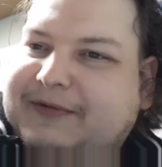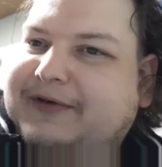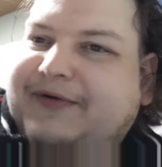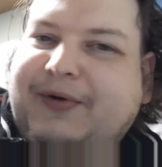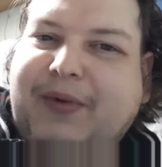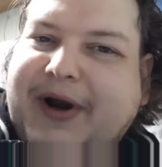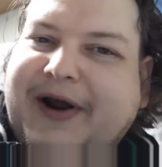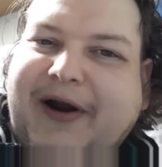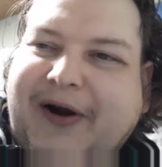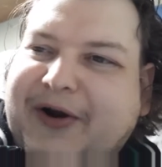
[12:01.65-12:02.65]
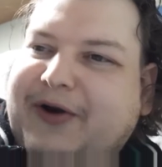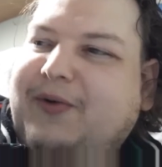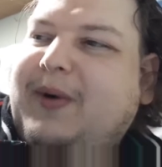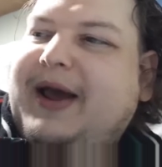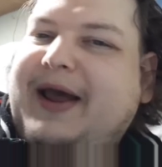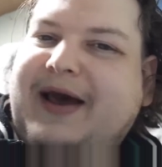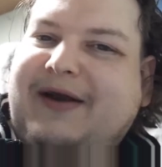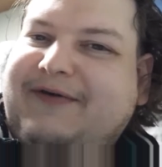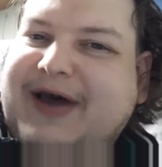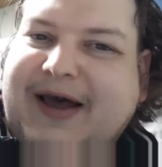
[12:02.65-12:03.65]
if you want to earn your way out
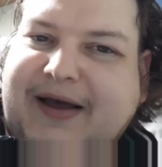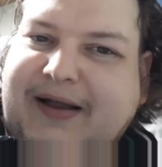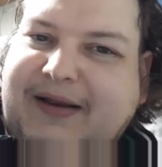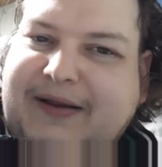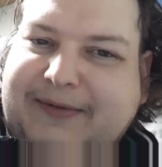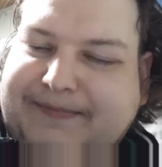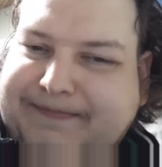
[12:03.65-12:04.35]
of hell,